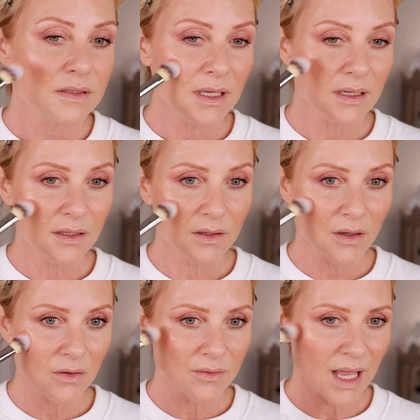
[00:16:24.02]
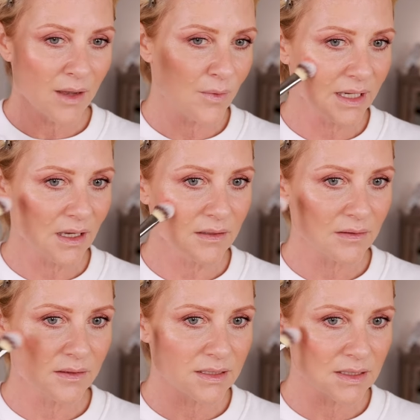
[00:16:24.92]
I'm going to go? Yeah, why not?
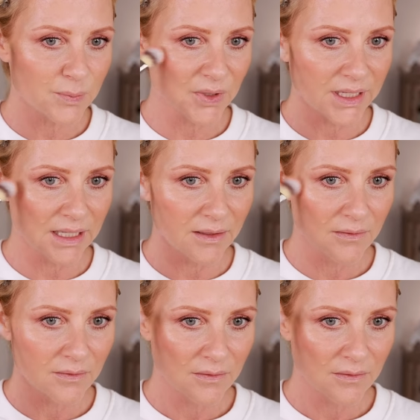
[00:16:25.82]
This is pretty.